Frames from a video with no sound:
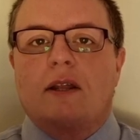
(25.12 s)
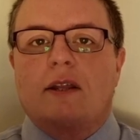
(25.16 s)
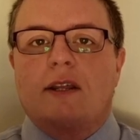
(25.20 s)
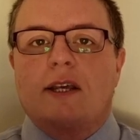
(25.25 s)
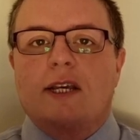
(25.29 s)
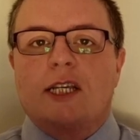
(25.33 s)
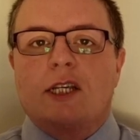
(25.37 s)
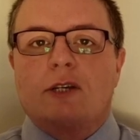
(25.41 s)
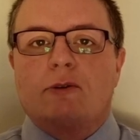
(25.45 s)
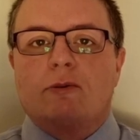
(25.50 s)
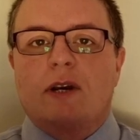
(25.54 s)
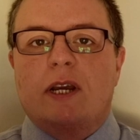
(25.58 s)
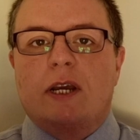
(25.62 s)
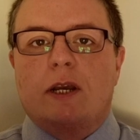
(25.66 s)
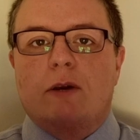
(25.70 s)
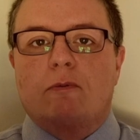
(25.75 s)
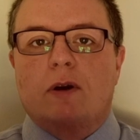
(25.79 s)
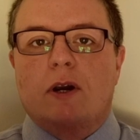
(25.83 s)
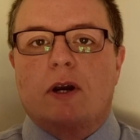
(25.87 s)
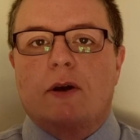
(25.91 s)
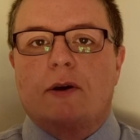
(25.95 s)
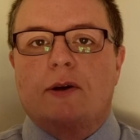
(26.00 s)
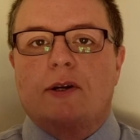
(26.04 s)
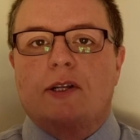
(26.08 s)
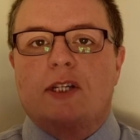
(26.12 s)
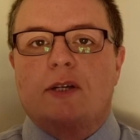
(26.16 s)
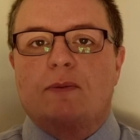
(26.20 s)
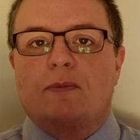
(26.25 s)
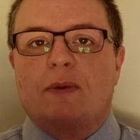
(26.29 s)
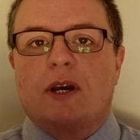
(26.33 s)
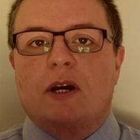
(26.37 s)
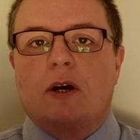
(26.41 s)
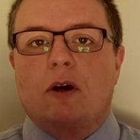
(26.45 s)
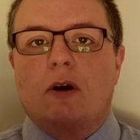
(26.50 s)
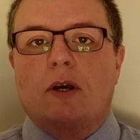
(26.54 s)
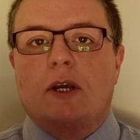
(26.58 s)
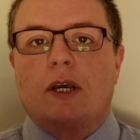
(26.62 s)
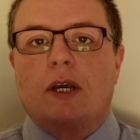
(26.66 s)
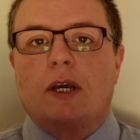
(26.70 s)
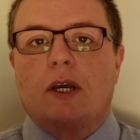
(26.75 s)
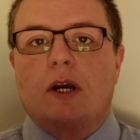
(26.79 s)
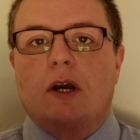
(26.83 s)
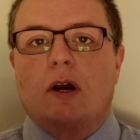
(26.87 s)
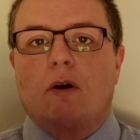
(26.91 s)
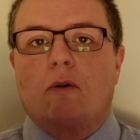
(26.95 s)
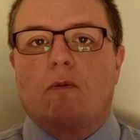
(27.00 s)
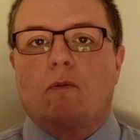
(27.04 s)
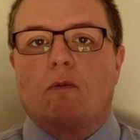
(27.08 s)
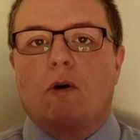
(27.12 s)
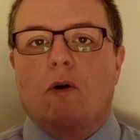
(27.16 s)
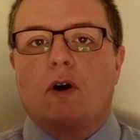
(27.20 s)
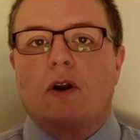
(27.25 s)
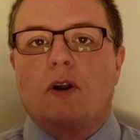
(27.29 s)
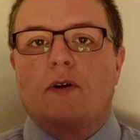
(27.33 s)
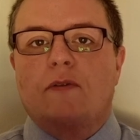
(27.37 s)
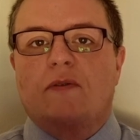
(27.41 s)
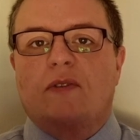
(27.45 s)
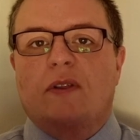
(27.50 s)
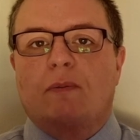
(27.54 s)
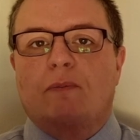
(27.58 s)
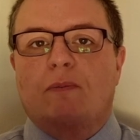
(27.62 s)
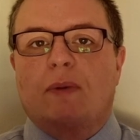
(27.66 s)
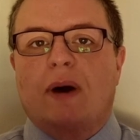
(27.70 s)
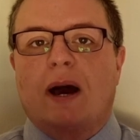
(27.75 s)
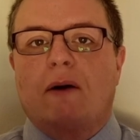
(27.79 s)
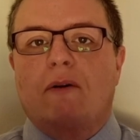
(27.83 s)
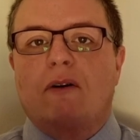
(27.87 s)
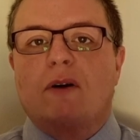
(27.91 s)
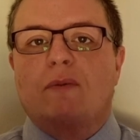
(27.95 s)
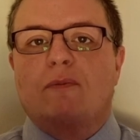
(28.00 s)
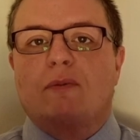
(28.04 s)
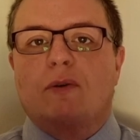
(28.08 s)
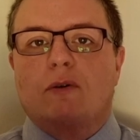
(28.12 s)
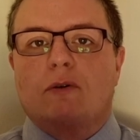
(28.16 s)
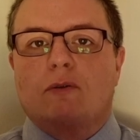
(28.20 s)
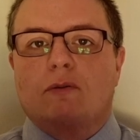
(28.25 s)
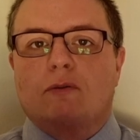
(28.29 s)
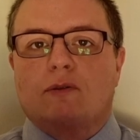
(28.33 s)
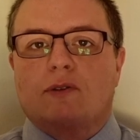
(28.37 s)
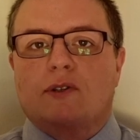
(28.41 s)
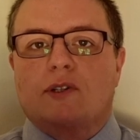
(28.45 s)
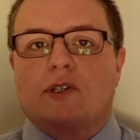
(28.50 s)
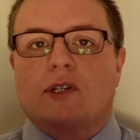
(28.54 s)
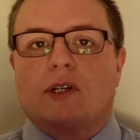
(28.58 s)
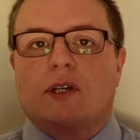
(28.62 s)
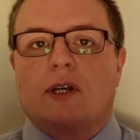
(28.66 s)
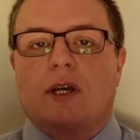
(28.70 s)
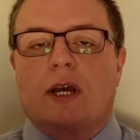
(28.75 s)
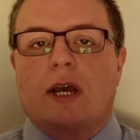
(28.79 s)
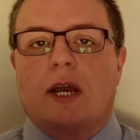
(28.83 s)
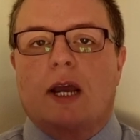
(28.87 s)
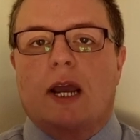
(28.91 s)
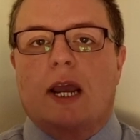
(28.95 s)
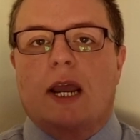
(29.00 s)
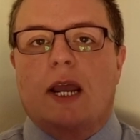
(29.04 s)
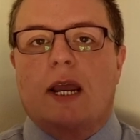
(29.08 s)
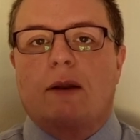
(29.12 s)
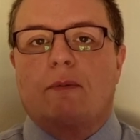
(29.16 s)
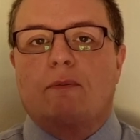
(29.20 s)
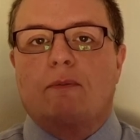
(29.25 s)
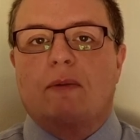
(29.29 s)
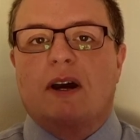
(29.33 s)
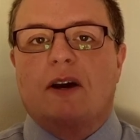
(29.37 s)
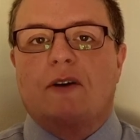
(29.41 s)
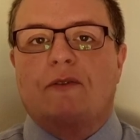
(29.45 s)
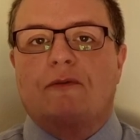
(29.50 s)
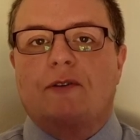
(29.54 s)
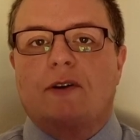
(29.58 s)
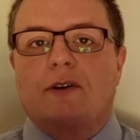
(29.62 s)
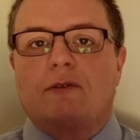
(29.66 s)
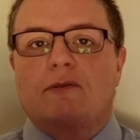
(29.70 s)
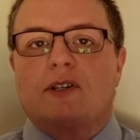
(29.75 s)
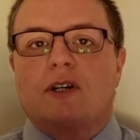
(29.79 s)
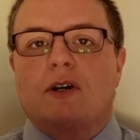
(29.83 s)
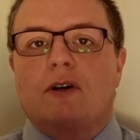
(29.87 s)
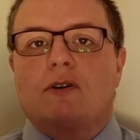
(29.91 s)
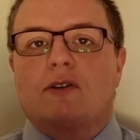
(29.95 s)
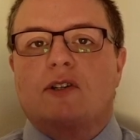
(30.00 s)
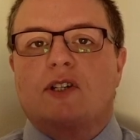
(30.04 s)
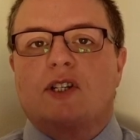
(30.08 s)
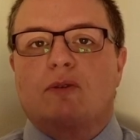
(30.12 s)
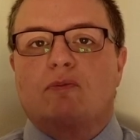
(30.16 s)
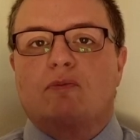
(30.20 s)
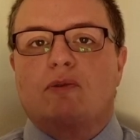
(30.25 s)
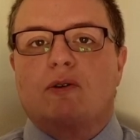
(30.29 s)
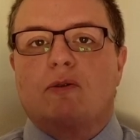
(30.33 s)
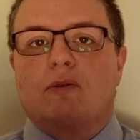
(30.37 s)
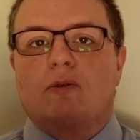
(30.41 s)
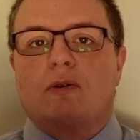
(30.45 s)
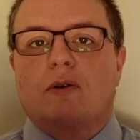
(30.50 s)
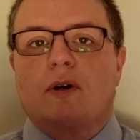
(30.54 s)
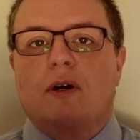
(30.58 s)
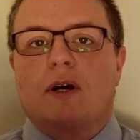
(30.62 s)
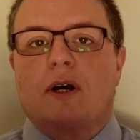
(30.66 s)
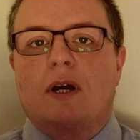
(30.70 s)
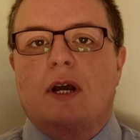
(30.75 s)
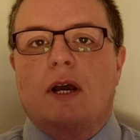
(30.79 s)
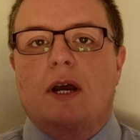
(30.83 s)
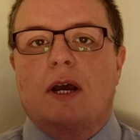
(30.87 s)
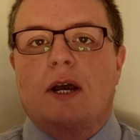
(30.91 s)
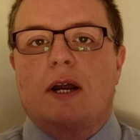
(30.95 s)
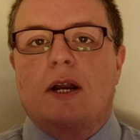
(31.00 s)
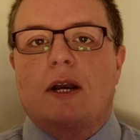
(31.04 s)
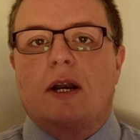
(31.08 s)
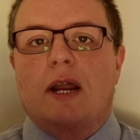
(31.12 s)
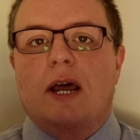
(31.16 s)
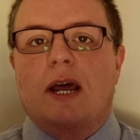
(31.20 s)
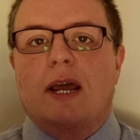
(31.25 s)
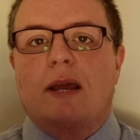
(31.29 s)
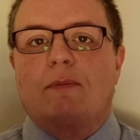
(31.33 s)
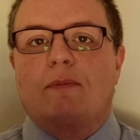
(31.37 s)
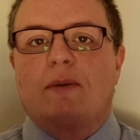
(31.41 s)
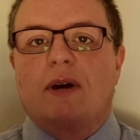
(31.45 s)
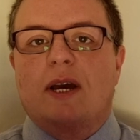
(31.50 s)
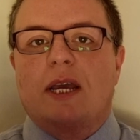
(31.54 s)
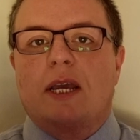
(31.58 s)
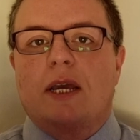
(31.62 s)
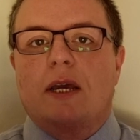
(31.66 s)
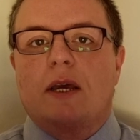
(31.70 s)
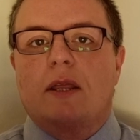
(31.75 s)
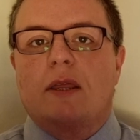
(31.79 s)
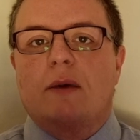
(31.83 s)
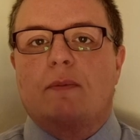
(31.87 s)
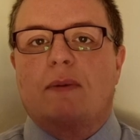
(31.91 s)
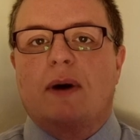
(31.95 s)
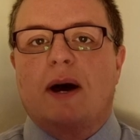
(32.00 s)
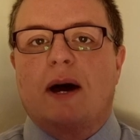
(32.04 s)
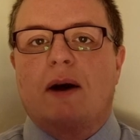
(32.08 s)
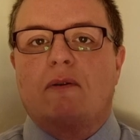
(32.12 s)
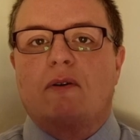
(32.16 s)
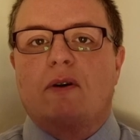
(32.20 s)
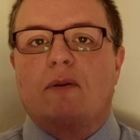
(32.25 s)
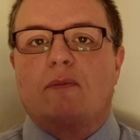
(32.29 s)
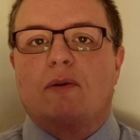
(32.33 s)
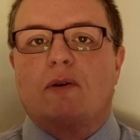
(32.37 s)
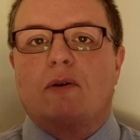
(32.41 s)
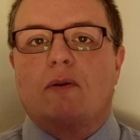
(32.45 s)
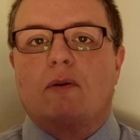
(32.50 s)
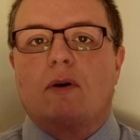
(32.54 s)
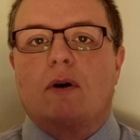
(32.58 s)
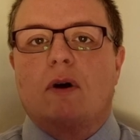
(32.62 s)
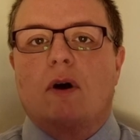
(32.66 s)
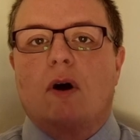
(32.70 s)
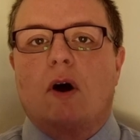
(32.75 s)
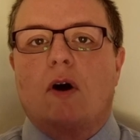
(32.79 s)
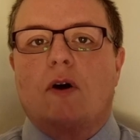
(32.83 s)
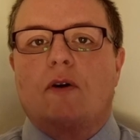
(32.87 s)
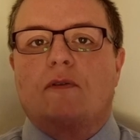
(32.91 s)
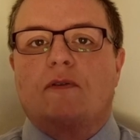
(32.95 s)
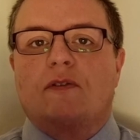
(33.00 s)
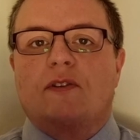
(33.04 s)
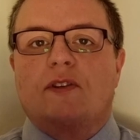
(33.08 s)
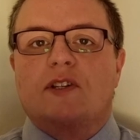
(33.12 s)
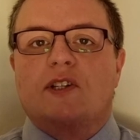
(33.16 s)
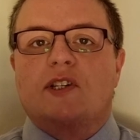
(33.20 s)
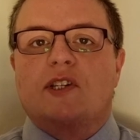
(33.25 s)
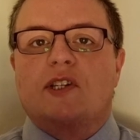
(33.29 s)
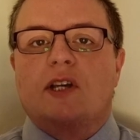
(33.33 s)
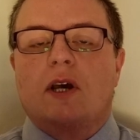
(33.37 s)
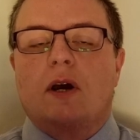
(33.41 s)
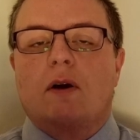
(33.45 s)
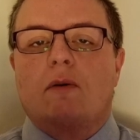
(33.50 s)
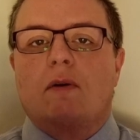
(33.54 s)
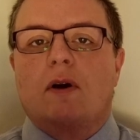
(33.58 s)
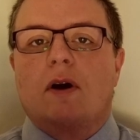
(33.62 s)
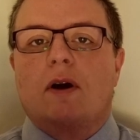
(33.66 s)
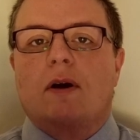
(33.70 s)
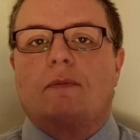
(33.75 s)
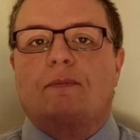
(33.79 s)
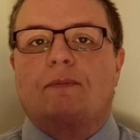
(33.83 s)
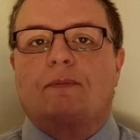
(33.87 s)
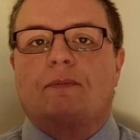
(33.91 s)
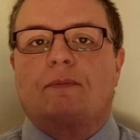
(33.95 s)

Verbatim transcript: This week we're going to be looking at one of the parables in Matthew's Gospel, namely the parable of the sower.